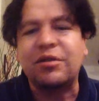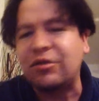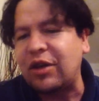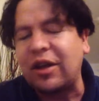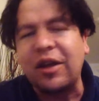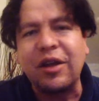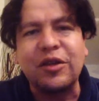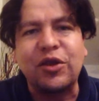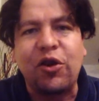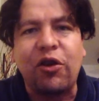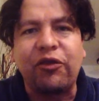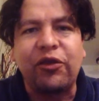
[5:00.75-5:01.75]
drinking his
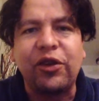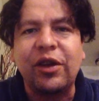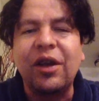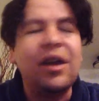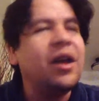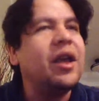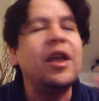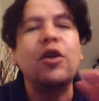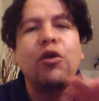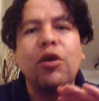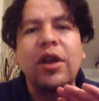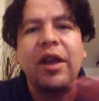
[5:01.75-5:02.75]
coffee, He
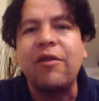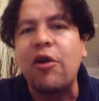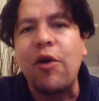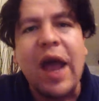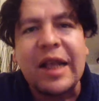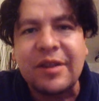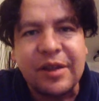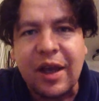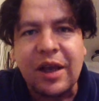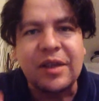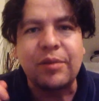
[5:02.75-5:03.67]
couldn't give a rat's ass